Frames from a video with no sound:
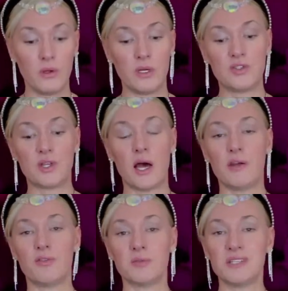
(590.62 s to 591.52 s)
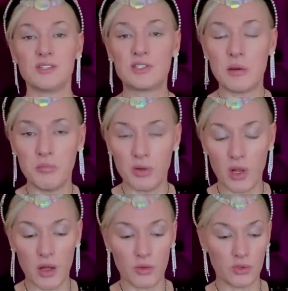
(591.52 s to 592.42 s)
Aside from simple
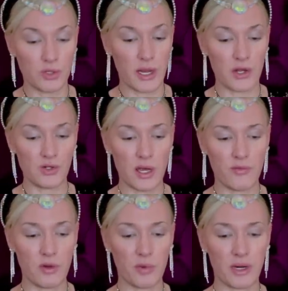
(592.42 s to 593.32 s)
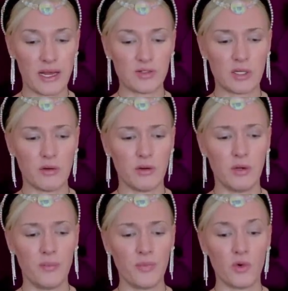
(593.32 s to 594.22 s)
coordination, everybody has their
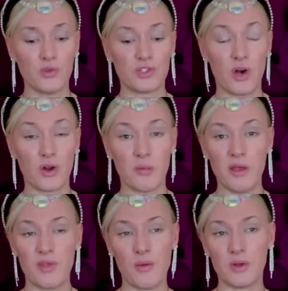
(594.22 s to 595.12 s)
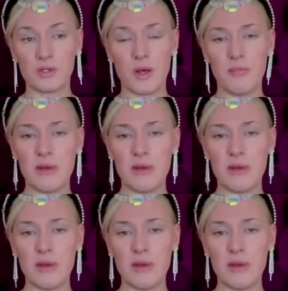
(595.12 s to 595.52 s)
own autonomy. If they want to wear